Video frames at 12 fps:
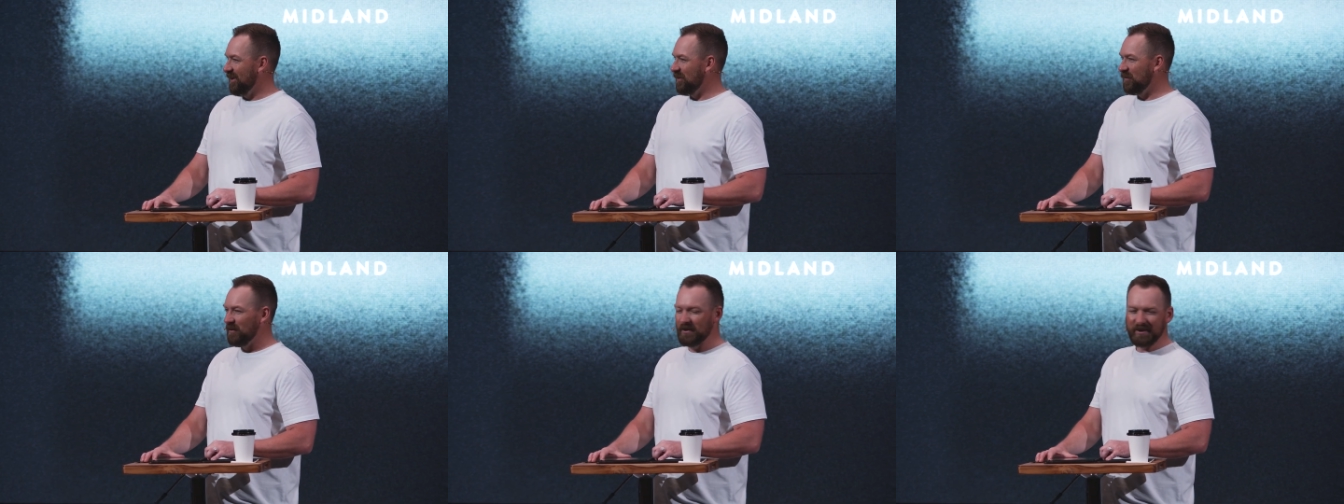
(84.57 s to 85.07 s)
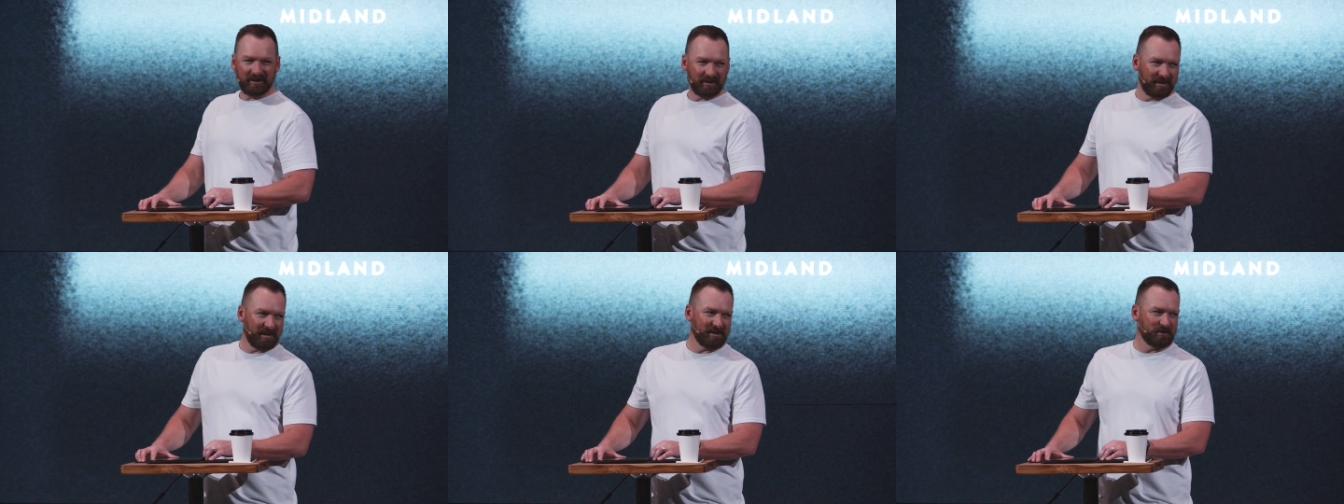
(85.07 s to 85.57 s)
What
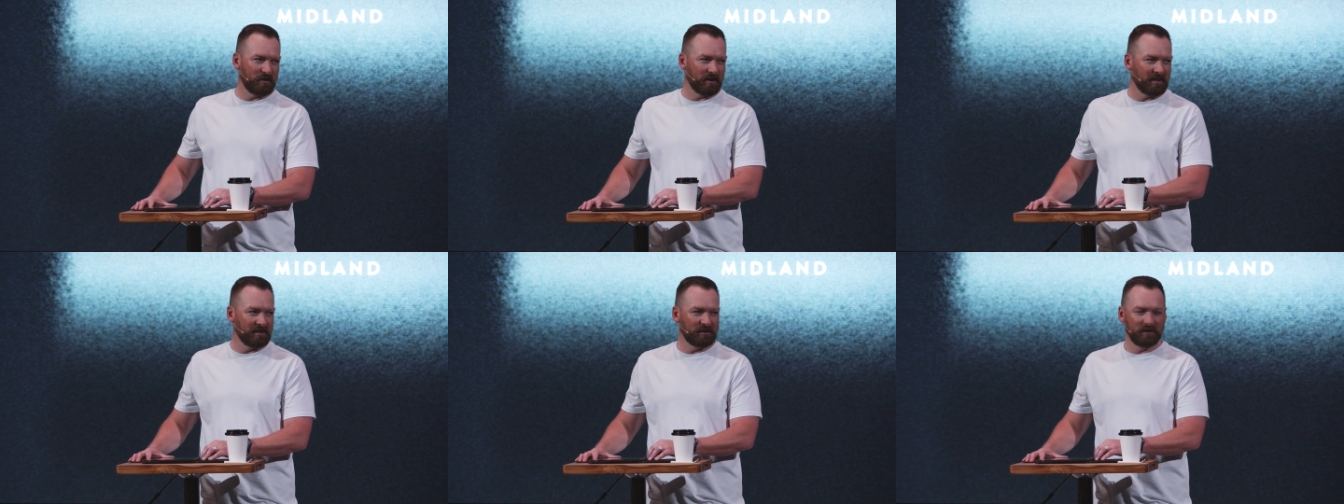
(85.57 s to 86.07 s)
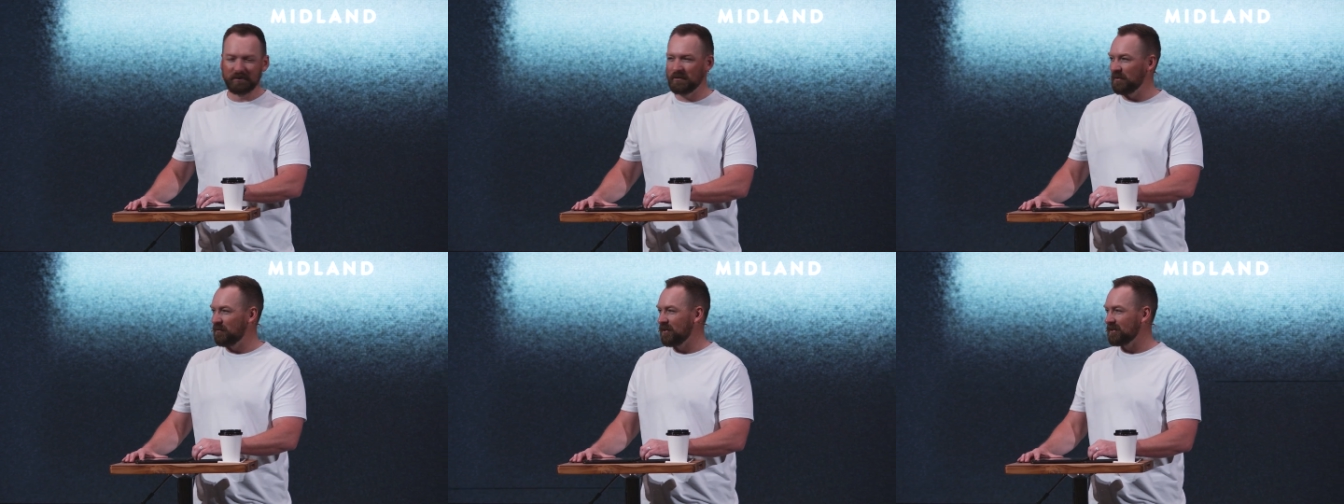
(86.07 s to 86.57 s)
did I just walk into? If
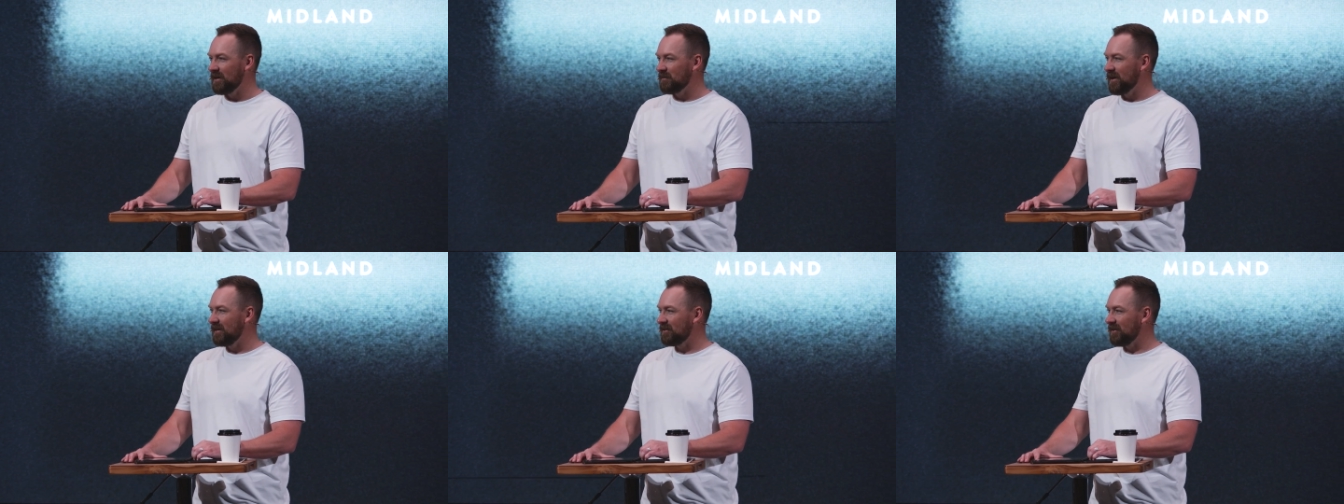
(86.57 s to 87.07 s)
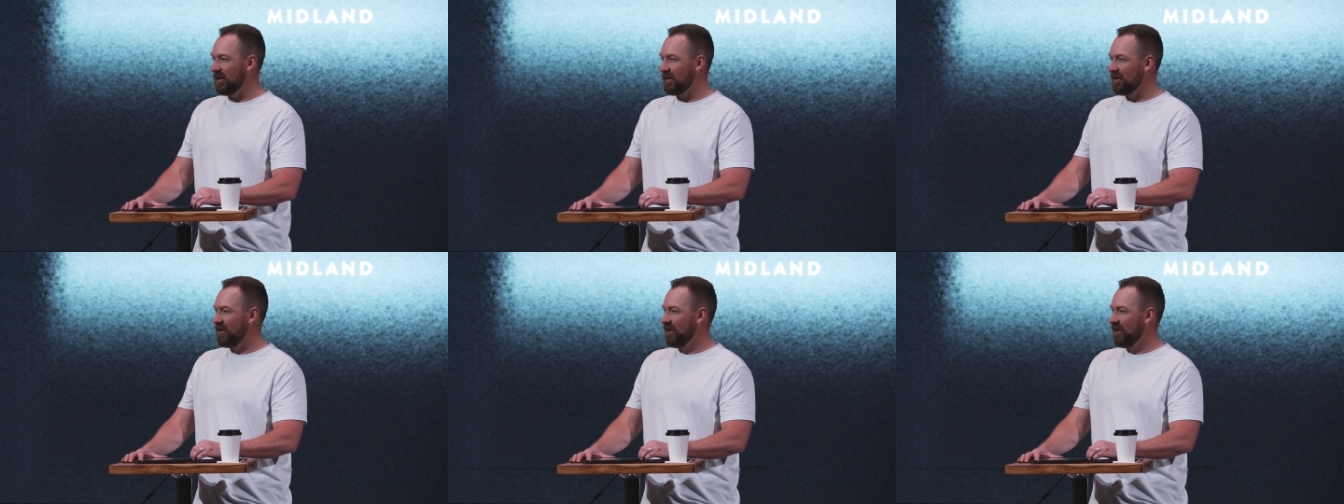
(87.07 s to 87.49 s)
you're a first time guest, you're like,